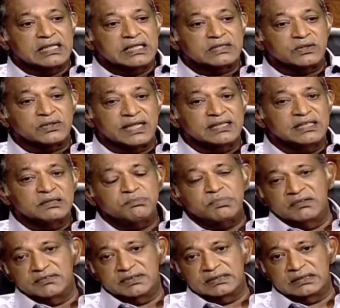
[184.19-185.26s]
So that is
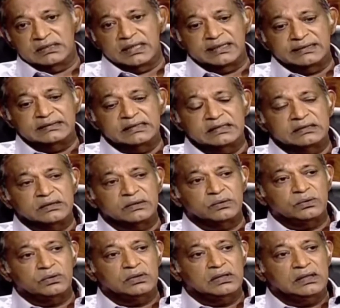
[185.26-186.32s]
pivotal. I think the
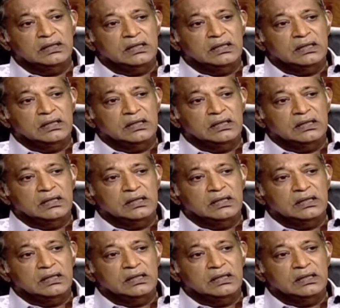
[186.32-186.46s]
whole,